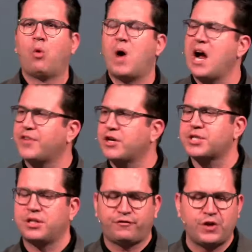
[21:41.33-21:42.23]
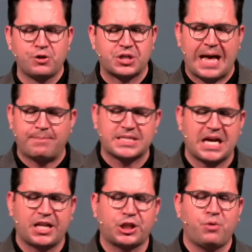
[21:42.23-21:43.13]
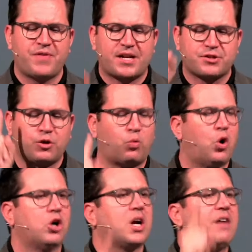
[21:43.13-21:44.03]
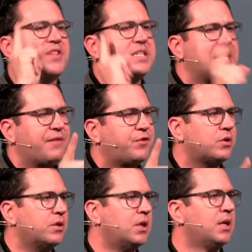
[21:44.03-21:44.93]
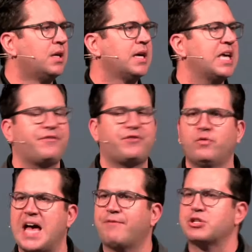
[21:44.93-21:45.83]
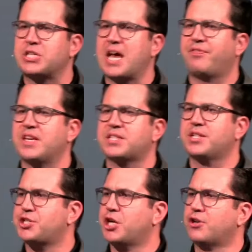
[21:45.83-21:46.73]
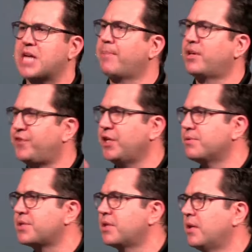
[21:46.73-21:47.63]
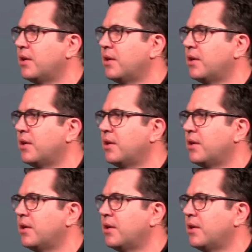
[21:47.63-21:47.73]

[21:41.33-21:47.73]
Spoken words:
Where there's confusion, I'm telling you, that is the work of the devil. And if you've ever said this in church, I'm confused.